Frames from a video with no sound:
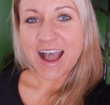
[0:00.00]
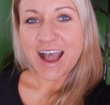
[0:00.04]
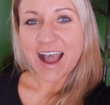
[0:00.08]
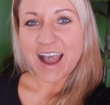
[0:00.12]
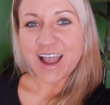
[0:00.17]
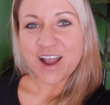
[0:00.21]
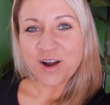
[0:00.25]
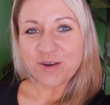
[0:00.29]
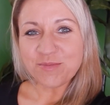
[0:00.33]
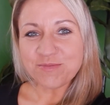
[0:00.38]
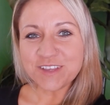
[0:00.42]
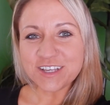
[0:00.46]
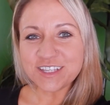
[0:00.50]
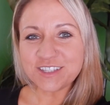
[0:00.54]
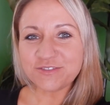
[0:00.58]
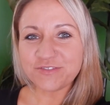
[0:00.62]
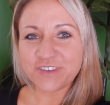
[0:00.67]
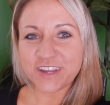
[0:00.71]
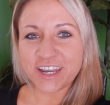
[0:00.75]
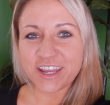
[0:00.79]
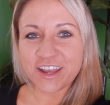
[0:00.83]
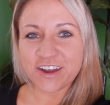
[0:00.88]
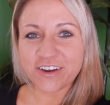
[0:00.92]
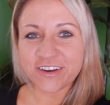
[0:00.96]
I hope this
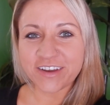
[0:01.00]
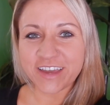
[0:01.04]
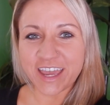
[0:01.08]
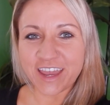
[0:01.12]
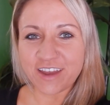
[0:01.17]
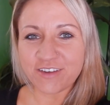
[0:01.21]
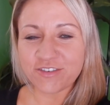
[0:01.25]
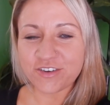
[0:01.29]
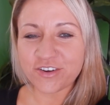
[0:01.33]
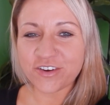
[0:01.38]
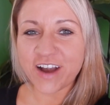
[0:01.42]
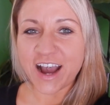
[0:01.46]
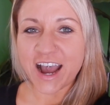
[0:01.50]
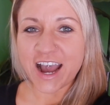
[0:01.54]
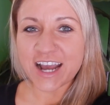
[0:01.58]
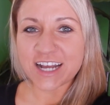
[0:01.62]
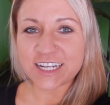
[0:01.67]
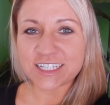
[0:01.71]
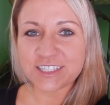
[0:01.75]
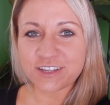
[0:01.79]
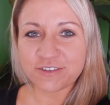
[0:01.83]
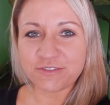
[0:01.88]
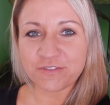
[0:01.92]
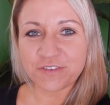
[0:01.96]
video gave you
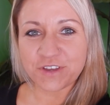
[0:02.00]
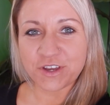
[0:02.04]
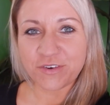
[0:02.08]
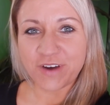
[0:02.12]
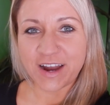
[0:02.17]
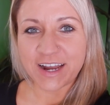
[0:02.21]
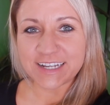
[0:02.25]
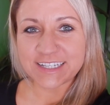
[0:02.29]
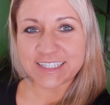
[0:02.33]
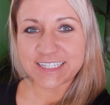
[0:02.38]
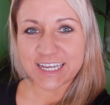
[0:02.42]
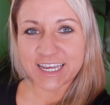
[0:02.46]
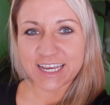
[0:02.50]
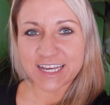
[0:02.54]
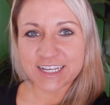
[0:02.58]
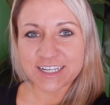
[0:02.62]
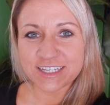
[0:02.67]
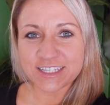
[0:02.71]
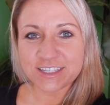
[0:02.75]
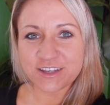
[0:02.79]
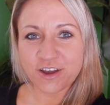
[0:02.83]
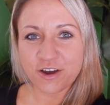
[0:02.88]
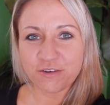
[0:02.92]
guys a few ideas